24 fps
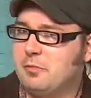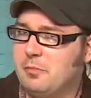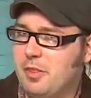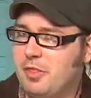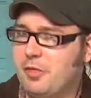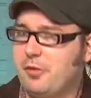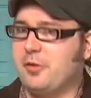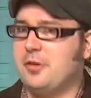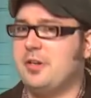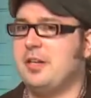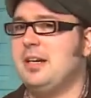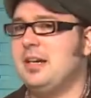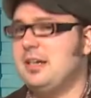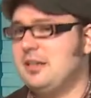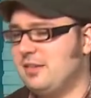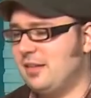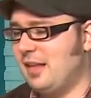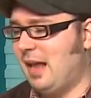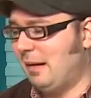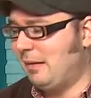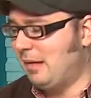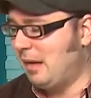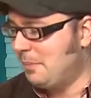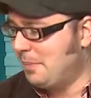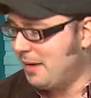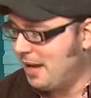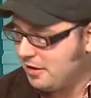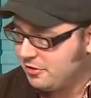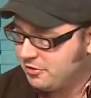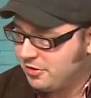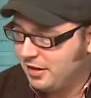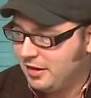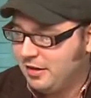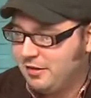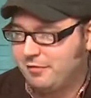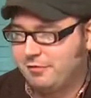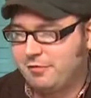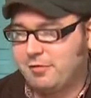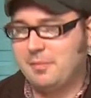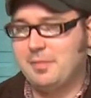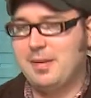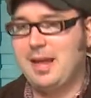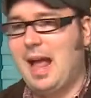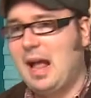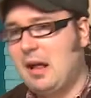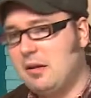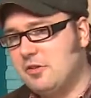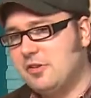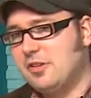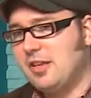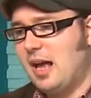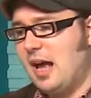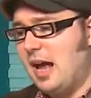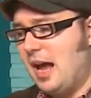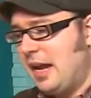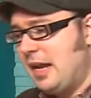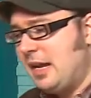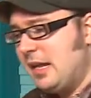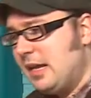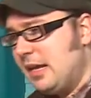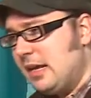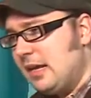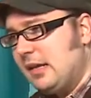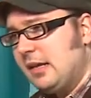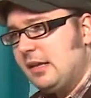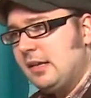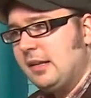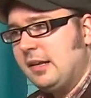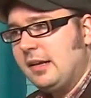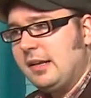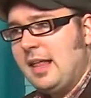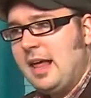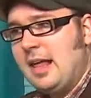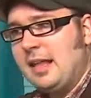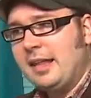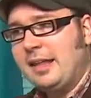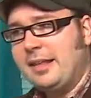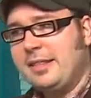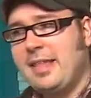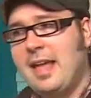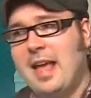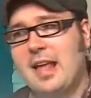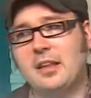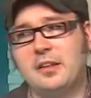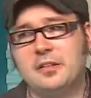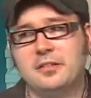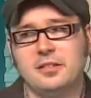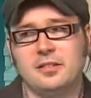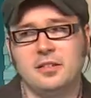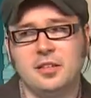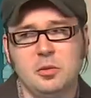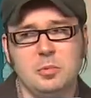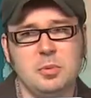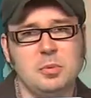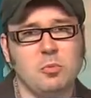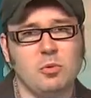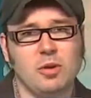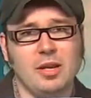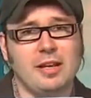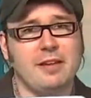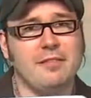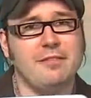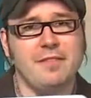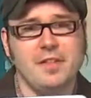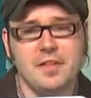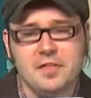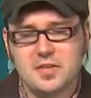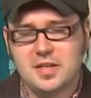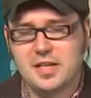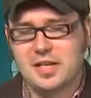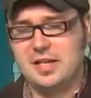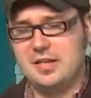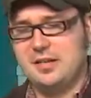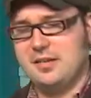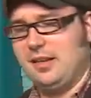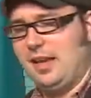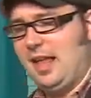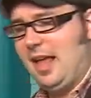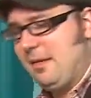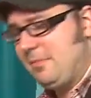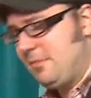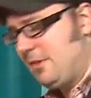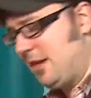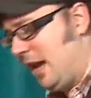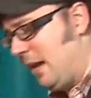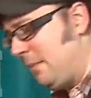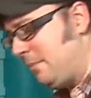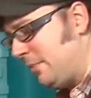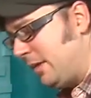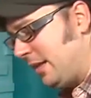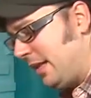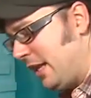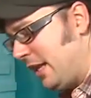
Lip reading: from a 13-inch laptop. It actually, from the outside, look at that, like that, looks a little bit more like a 15-inch laptop, but